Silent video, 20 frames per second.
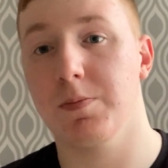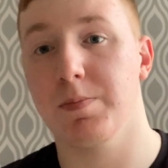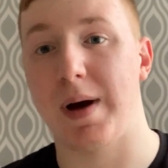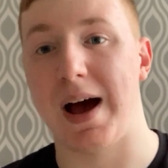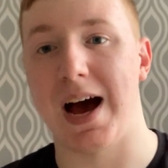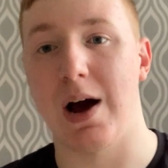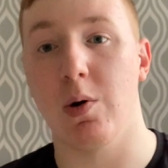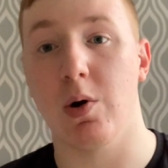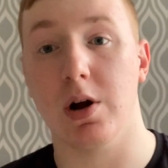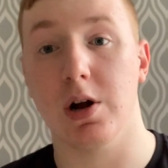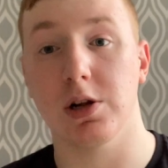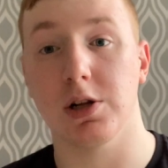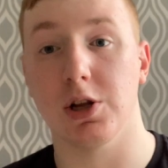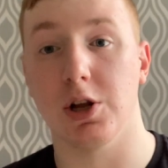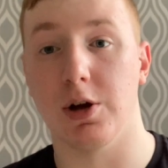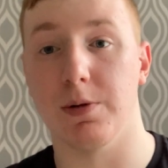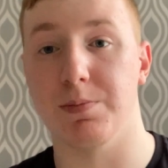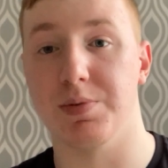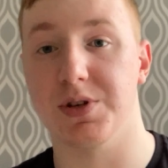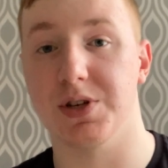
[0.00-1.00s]
power
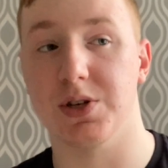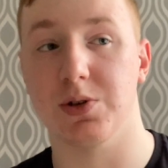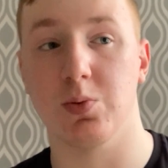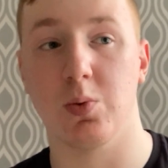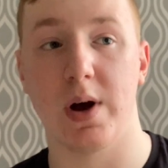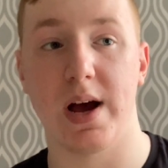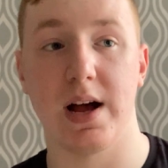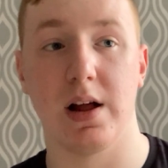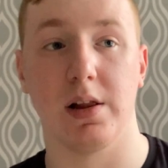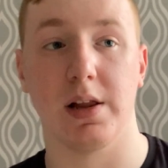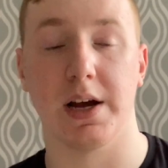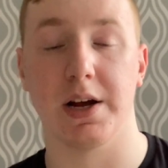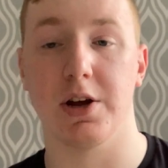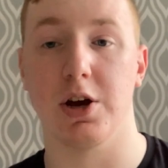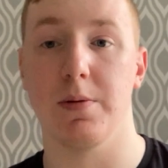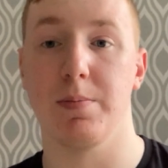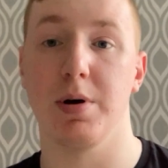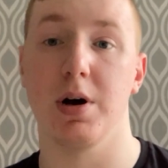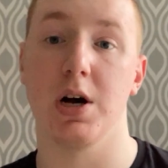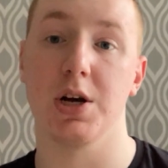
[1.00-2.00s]
clubs as well, like
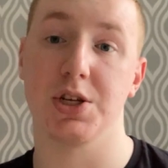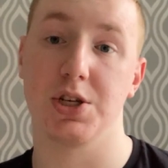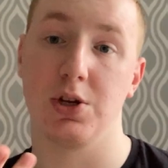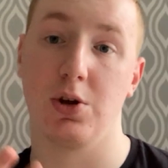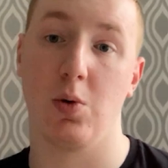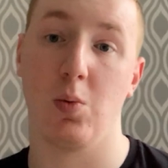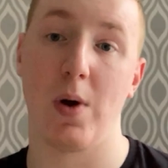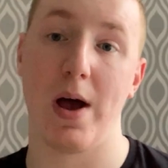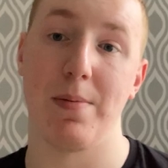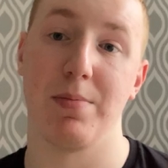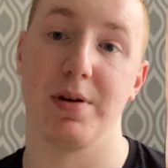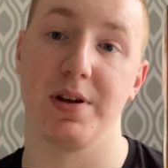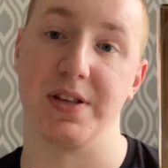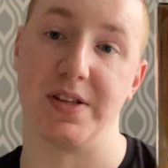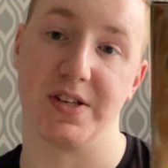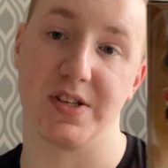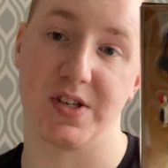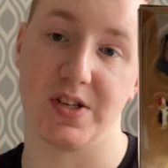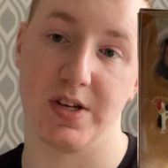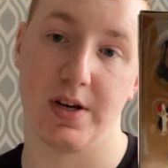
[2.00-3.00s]
her personal
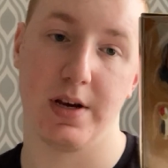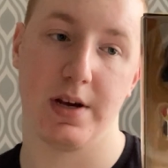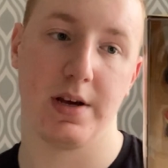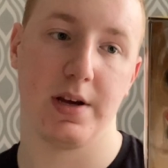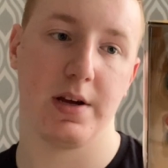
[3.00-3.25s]
weapons.